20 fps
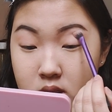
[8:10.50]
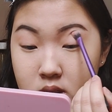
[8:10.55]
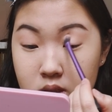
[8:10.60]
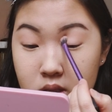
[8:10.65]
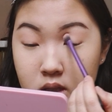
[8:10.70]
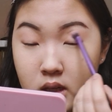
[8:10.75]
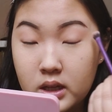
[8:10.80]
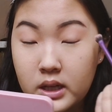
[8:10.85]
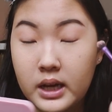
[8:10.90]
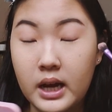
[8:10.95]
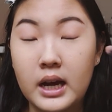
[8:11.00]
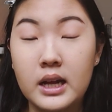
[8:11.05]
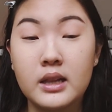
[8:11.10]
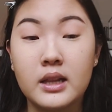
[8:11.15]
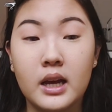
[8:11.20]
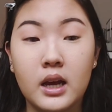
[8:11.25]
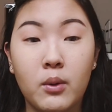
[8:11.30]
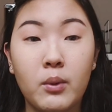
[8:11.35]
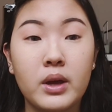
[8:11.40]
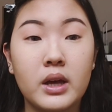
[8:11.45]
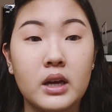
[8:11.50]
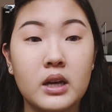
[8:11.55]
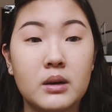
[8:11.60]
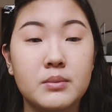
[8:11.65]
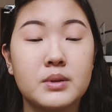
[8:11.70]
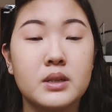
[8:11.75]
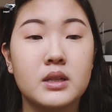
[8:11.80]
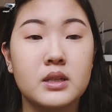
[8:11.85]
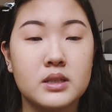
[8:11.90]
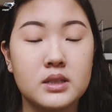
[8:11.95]
to, like, I like waking up
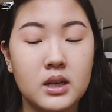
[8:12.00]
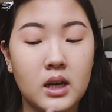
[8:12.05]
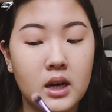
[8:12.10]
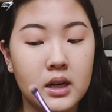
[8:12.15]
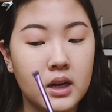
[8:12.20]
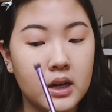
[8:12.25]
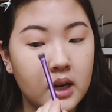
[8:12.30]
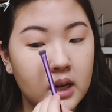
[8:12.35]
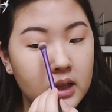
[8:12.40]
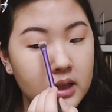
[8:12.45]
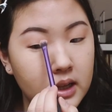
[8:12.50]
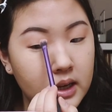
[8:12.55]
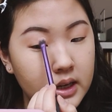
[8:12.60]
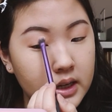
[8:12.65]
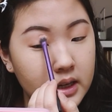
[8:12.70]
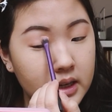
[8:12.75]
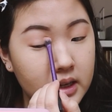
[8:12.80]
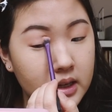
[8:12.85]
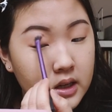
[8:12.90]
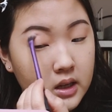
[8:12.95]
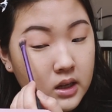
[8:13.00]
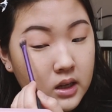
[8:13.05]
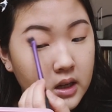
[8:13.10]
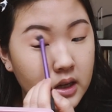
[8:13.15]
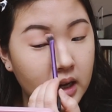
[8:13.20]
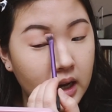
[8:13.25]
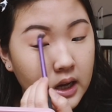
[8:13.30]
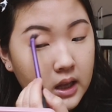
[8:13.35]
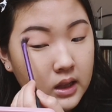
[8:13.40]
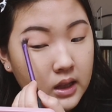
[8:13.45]
to the sun, and I like
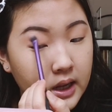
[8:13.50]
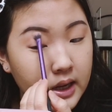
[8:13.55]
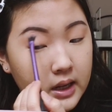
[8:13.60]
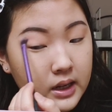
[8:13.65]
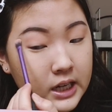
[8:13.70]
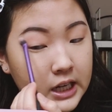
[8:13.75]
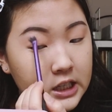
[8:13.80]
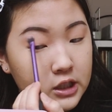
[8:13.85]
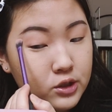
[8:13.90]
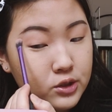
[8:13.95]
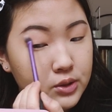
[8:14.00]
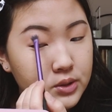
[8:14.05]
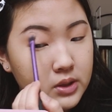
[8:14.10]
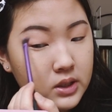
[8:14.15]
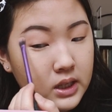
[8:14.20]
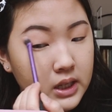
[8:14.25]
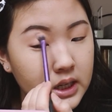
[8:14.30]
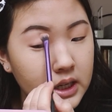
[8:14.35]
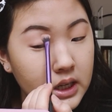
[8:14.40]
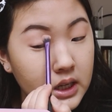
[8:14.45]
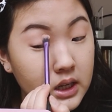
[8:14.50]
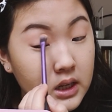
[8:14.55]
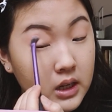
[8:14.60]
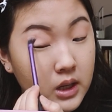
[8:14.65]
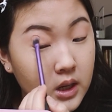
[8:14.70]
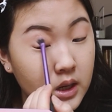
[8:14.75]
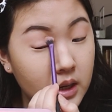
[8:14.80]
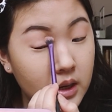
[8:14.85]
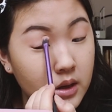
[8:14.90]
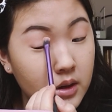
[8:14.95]
natural light,
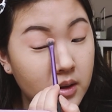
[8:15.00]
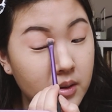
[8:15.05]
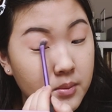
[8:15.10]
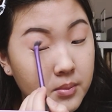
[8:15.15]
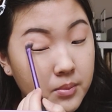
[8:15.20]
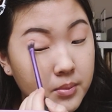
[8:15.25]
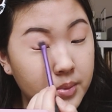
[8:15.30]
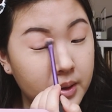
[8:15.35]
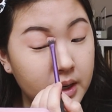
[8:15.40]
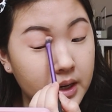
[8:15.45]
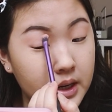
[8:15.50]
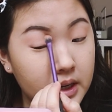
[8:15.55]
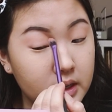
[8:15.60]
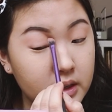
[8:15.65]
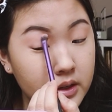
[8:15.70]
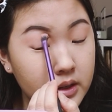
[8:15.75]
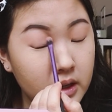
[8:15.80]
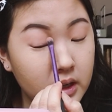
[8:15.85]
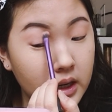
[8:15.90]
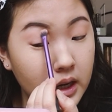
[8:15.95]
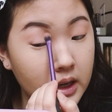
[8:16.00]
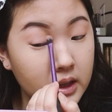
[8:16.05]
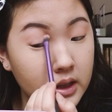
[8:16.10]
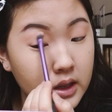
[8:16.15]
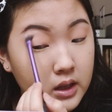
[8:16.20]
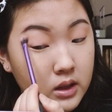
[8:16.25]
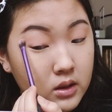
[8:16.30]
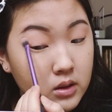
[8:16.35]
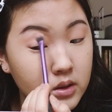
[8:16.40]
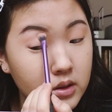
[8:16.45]
but I
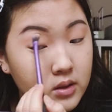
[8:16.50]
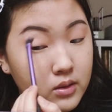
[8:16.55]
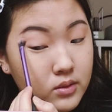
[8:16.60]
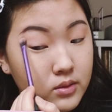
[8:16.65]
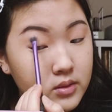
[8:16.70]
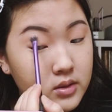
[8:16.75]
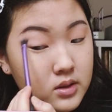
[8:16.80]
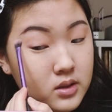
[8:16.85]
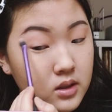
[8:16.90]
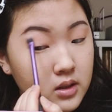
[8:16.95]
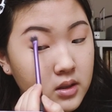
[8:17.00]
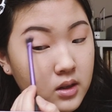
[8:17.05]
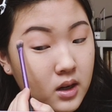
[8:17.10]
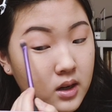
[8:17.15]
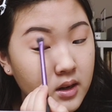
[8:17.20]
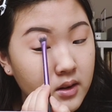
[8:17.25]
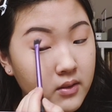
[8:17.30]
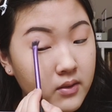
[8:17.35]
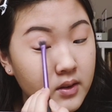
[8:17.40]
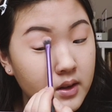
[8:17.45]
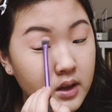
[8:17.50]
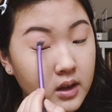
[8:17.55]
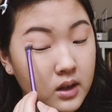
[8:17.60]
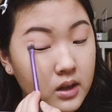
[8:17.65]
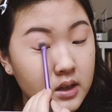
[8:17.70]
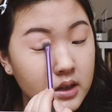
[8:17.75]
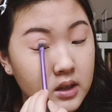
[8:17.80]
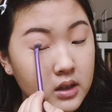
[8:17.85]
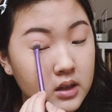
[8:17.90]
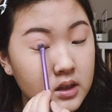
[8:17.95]
like lose a lot of
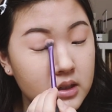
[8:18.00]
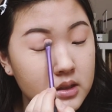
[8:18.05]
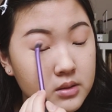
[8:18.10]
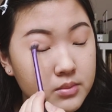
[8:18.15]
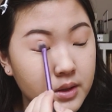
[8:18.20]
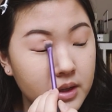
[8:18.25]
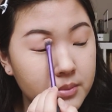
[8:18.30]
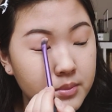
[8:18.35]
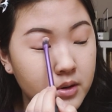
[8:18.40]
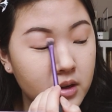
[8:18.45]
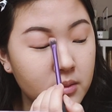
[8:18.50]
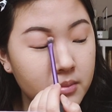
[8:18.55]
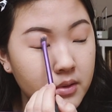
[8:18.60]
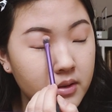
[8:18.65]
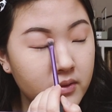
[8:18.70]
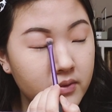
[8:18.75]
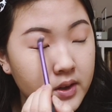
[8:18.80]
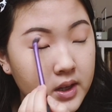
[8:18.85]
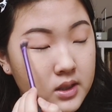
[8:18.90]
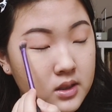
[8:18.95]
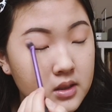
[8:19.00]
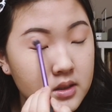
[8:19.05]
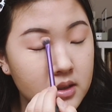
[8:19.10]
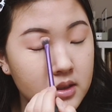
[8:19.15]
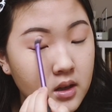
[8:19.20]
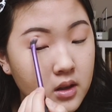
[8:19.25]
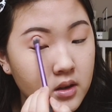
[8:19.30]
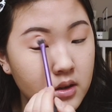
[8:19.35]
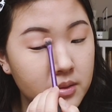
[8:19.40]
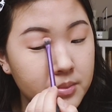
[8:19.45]
it because my apartment faces
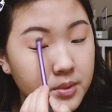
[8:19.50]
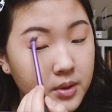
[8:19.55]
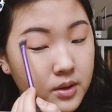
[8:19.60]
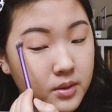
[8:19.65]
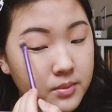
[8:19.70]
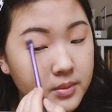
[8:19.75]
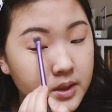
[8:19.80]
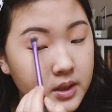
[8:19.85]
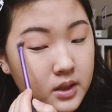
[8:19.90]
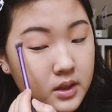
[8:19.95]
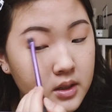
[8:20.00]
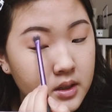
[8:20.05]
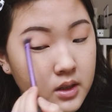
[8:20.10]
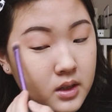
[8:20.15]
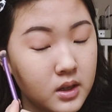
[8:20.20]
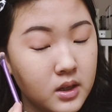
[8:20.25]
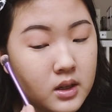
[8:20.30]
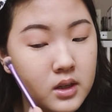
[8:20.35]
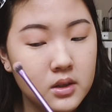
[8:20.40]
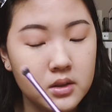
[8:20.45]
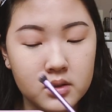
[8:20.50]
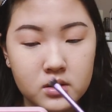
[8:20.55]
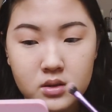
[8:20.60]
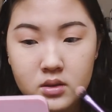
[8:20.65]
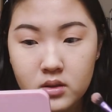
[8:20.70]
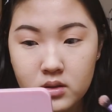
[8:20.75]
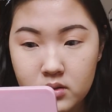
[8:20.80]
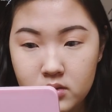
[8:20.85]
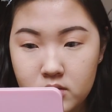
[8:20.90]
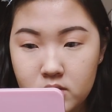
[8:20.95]
another apartment,
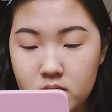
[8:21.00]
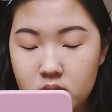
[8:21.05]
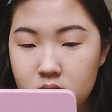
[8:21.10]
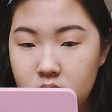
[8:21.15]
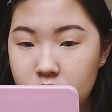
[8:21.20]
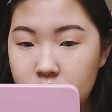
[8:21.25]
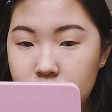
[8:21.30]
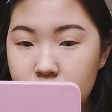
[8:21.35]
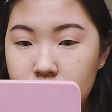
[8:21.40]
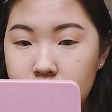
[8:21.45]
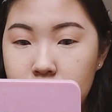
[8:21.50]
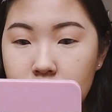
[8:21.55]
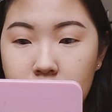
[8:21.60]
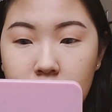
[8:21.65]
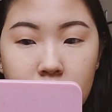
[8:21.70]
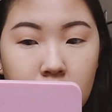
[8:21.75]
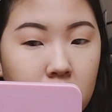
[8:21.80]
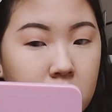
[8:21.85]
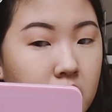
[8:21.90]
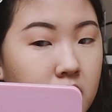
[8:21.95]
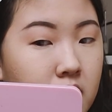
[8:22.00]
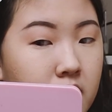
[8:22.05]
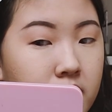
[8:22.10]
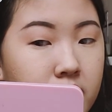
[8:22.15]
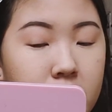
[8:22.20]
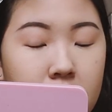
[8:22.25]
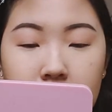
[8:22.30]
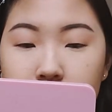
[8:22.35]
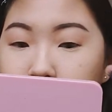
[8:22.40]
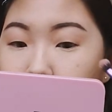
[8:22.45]
so there's just like not enough
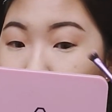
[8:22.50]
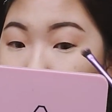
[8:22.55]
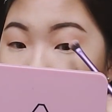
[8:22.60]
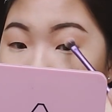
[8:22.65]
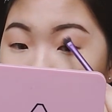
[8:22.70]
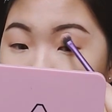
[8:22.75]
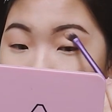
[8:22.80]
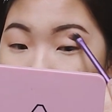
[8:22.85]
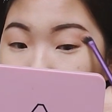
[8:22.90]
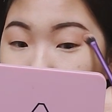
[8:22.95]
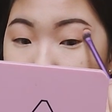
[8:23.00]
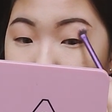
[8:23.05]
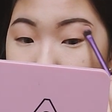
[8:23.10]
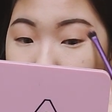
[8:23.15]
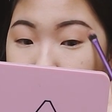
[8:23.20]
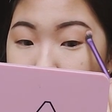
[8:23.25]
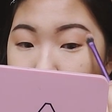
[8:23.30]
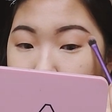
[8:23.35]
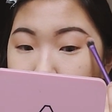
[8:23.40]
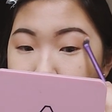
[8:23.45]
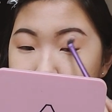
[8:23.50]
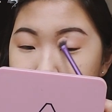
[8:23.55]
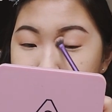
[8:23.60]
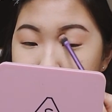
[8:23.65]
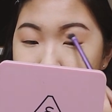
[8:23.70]
natural light for me.